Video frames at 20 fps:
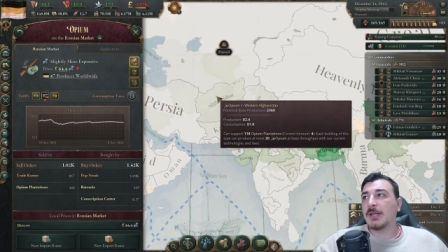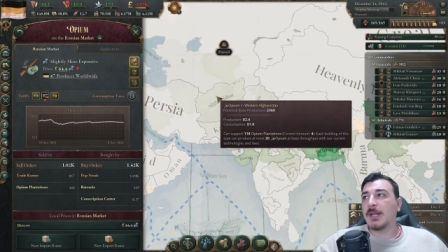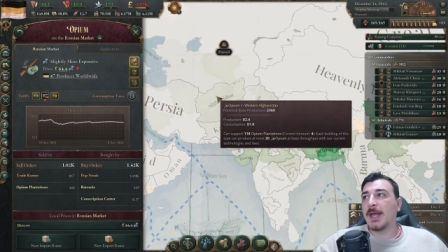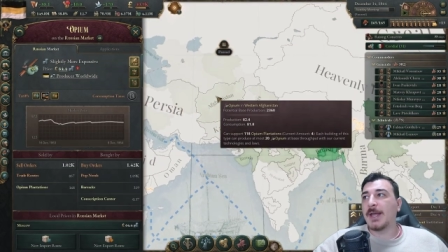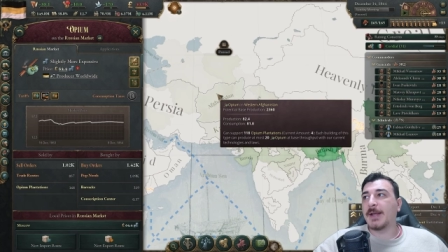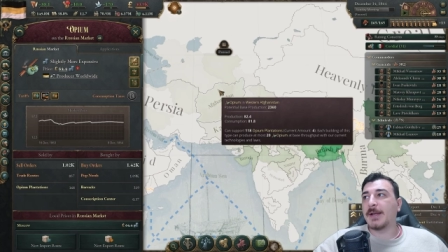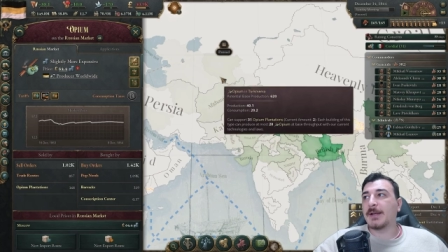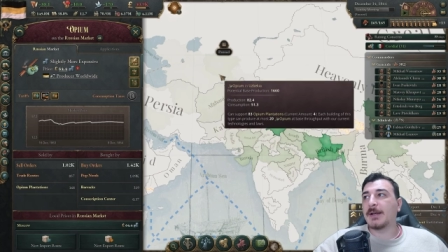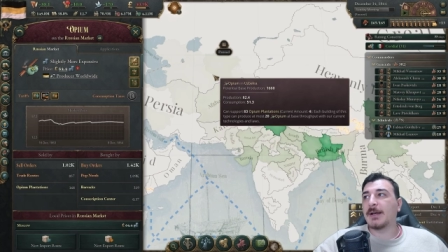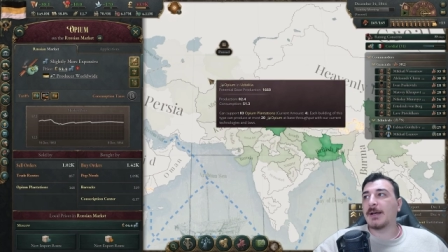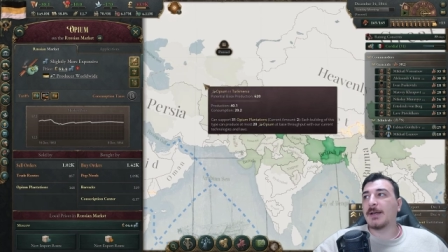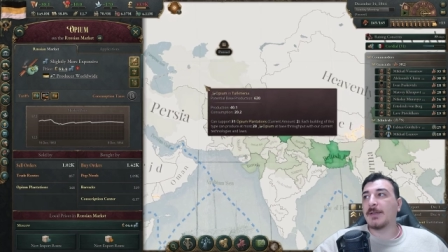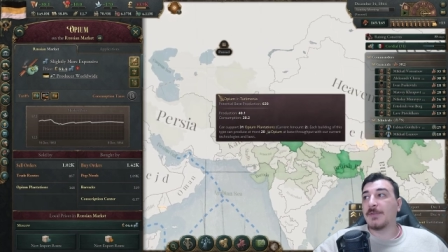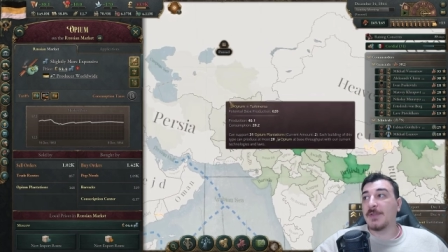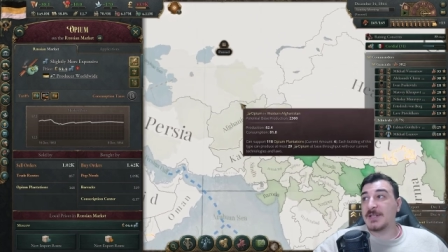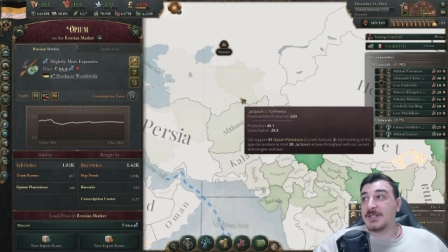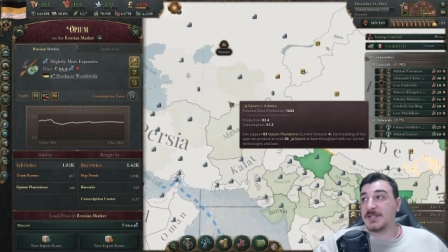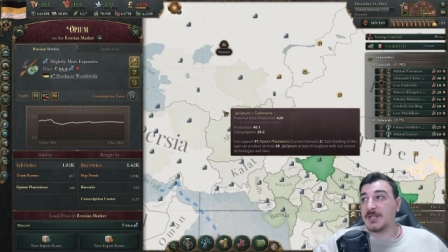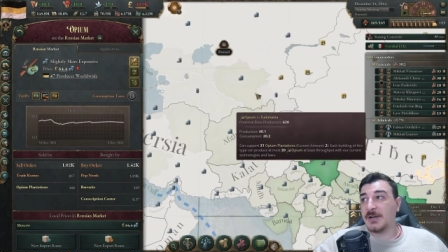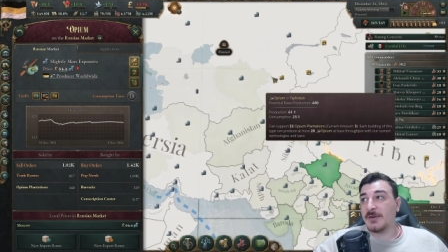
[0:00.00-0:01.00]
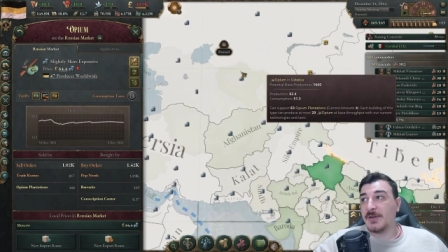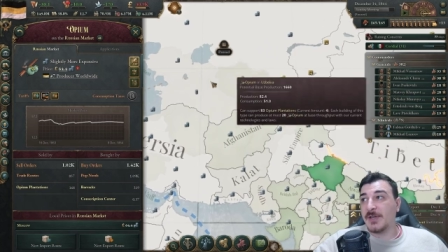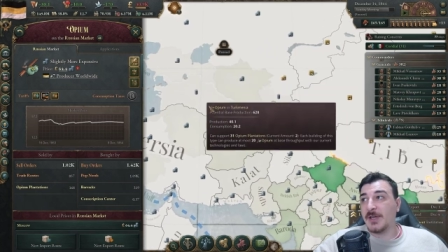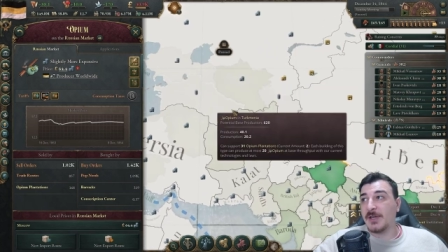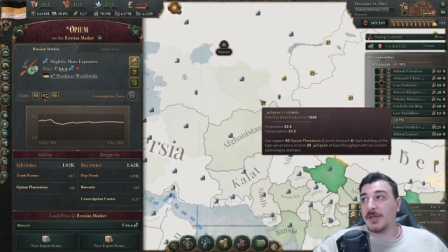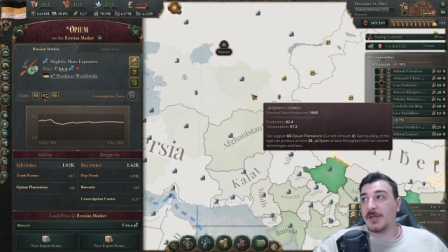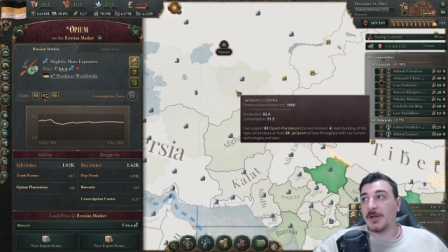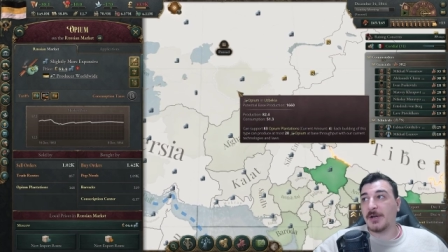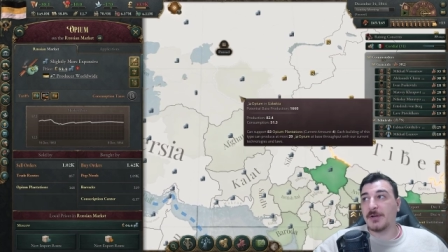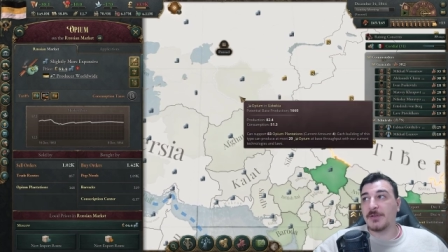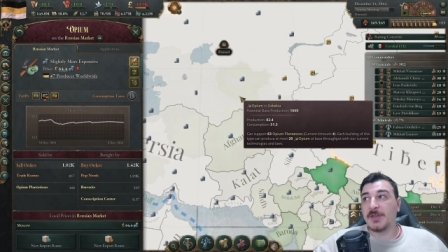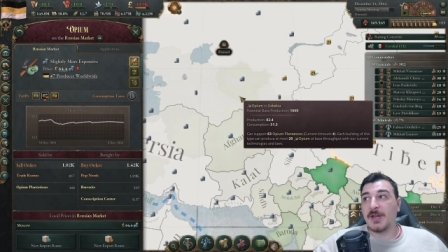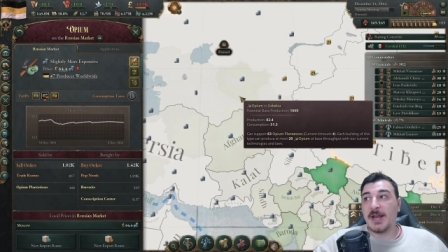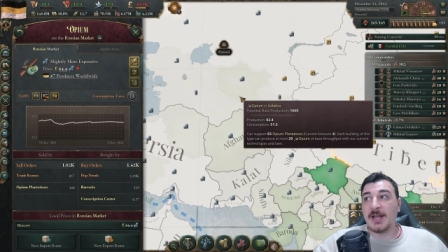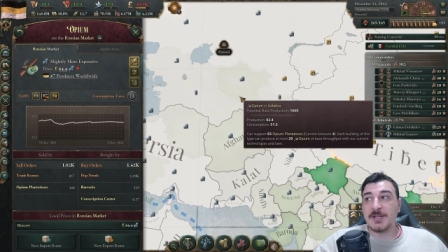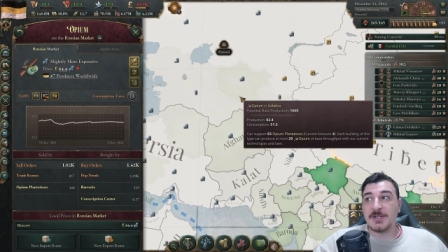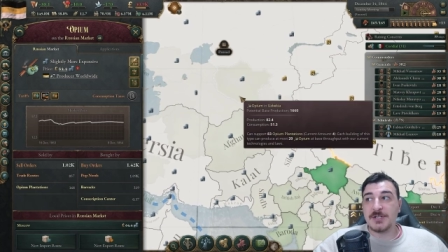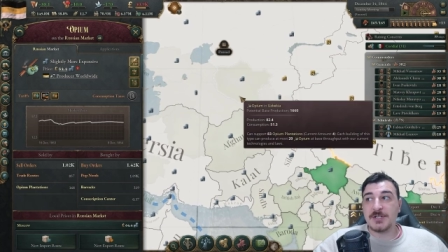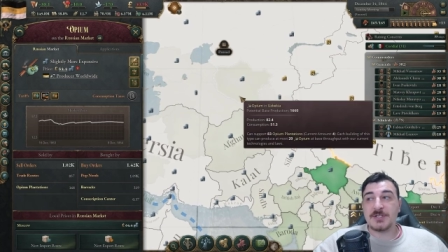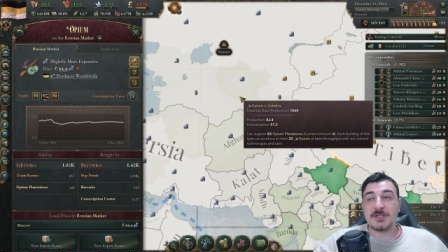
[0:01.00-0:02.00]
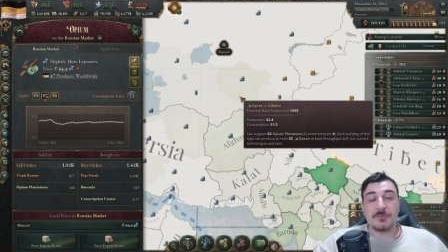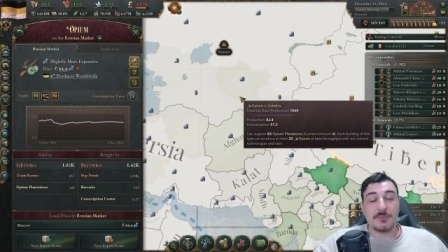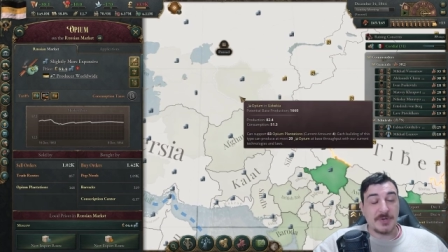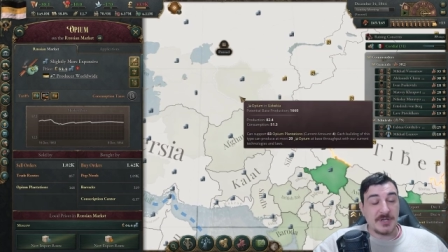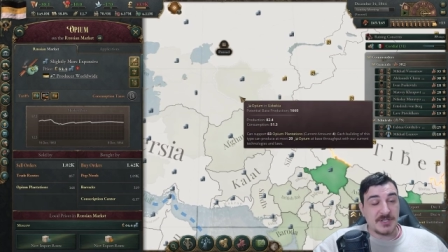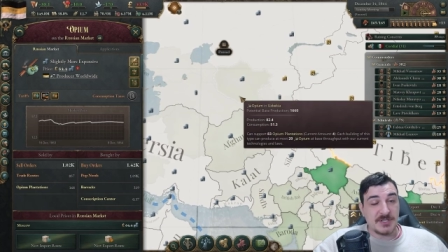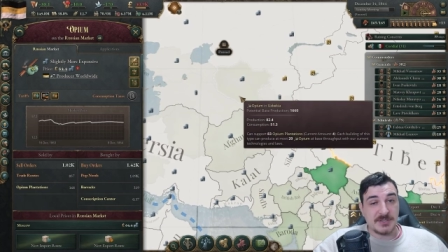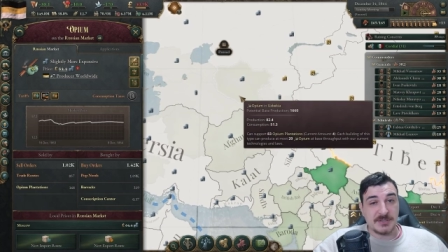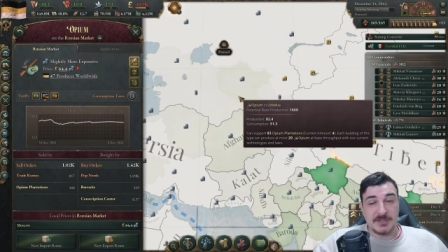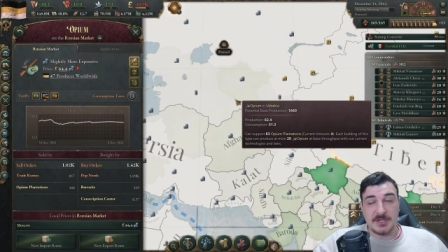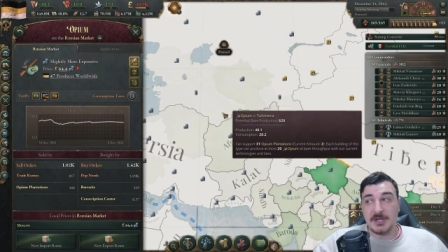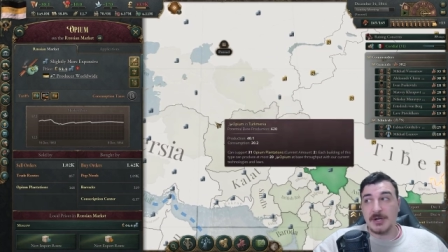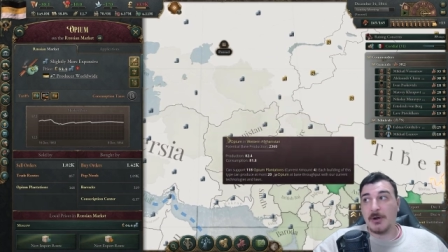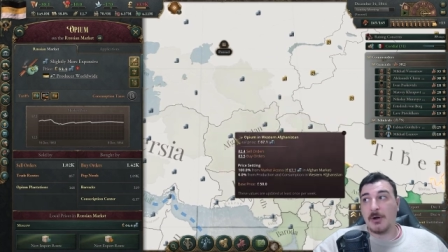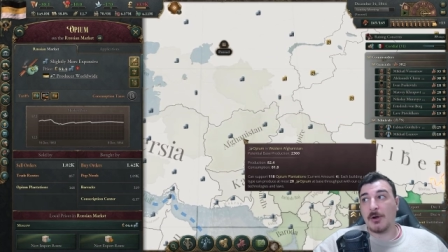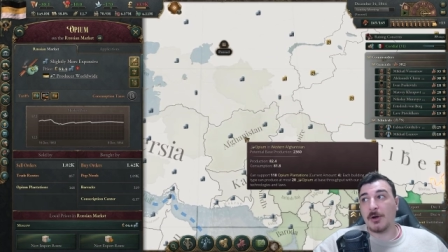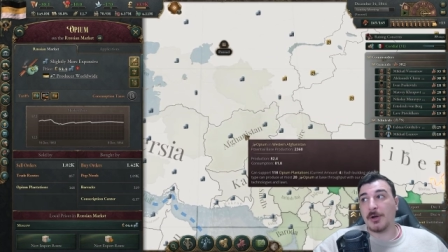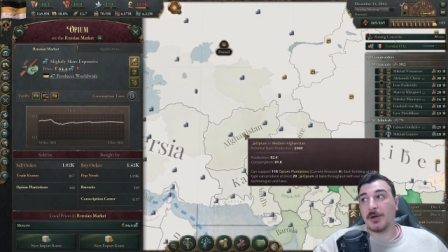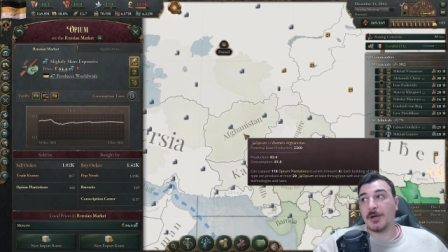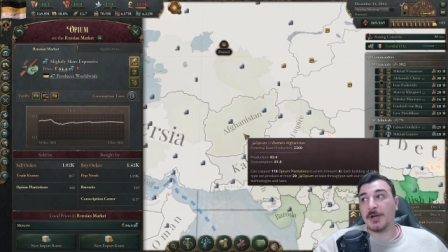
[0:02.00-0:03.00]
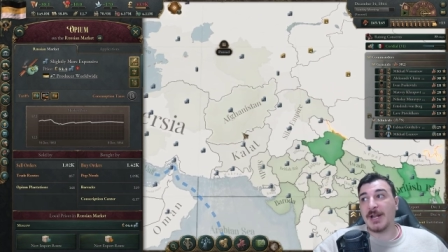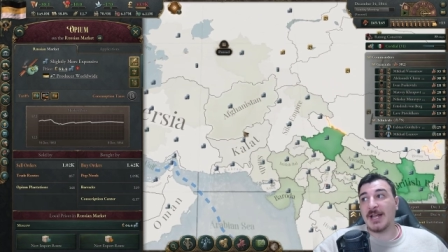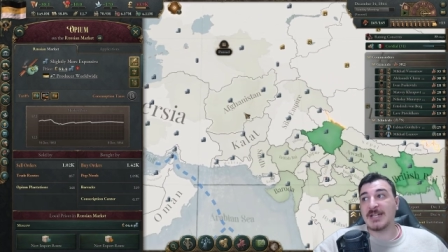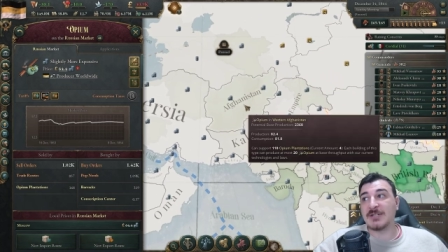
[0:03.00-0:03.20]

like uh, this area here that I just recently conquered,